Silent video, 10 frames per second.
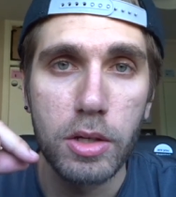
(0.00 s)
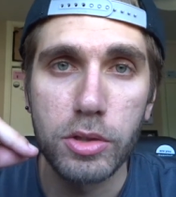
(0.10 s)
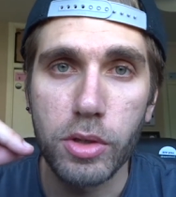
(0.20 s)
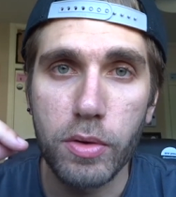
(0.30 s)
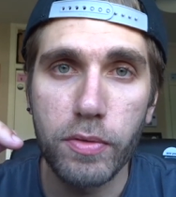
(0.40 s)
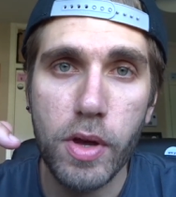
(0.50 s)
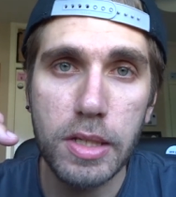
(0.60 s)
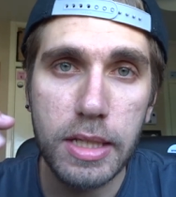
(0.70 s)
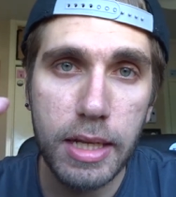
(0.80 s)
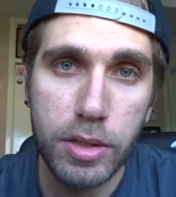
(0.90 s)
So
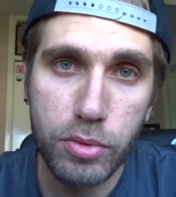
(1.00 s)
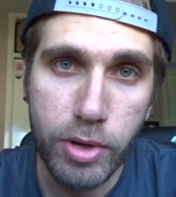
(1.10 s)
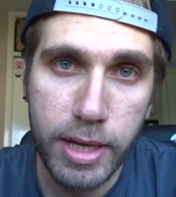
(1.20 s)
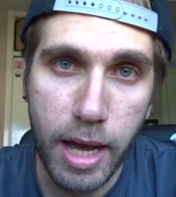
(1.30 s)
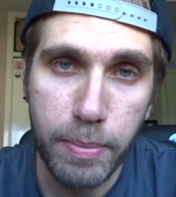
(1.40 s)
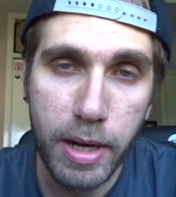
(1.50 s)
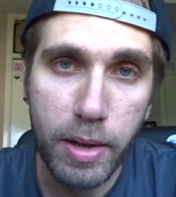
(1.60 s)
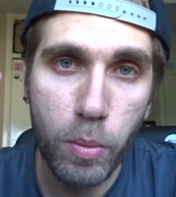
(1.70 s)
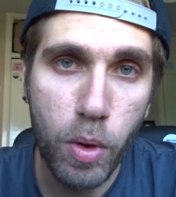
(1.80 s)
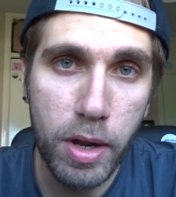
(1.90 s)
firstly let's just recap.
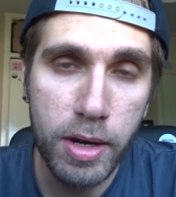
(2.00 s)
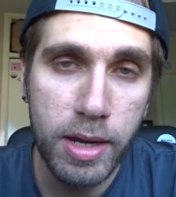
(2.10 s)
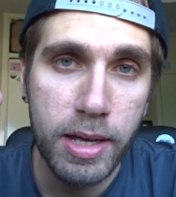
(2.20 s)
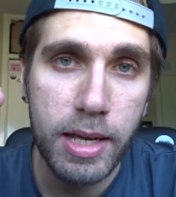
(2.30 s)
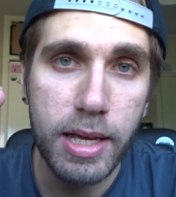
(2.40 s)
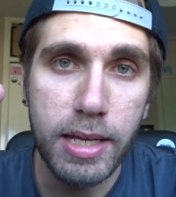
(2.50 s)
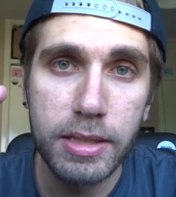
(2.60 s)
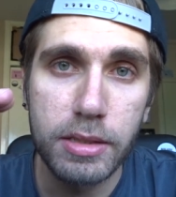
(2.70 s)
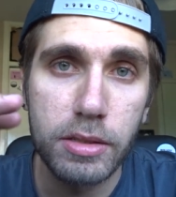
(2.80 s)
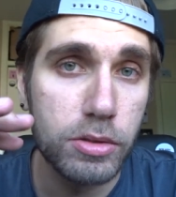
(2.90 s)
Layer 1
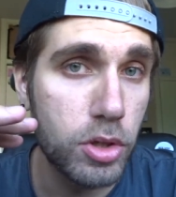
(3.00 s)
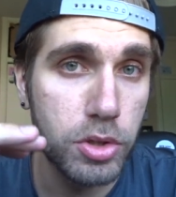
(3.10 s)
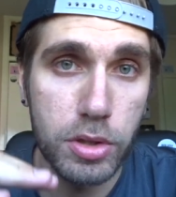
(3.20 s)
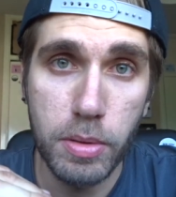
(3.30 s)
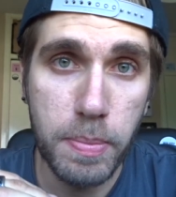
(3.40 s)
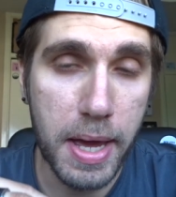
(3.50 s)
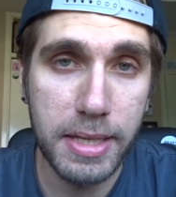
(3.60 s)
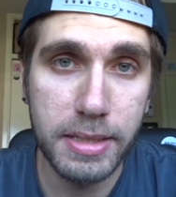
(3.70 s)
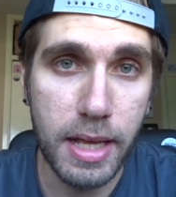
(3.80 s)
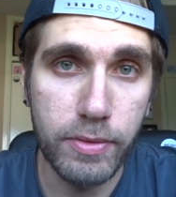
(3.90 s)
is just the
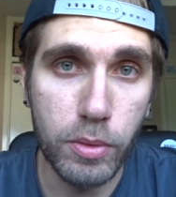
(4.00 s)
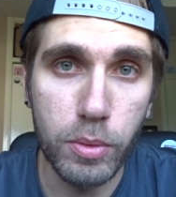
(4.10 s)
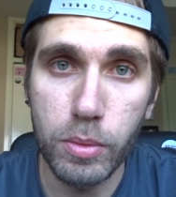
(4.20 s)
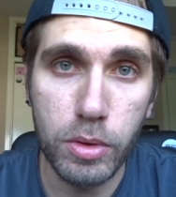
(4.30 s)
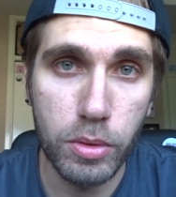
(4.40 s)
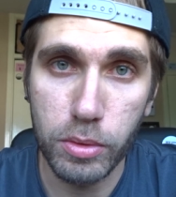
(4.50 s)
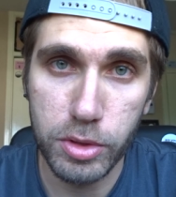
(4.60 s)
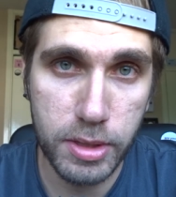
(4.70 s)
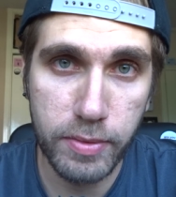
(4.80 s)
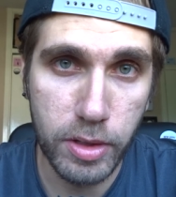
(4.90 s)
base level, you're
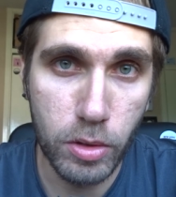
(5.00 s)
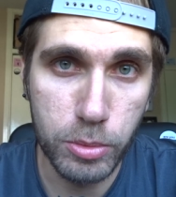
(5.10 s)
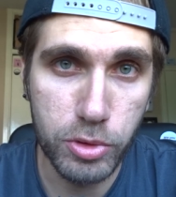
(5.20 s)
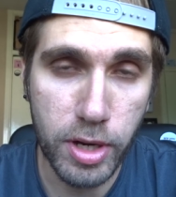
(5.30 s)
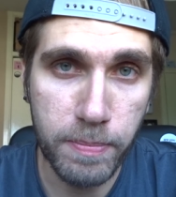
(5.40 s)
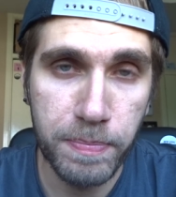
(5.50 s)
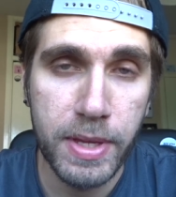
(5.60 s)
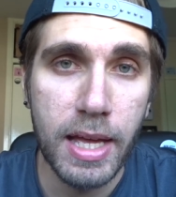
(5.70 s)
just having a normal dream.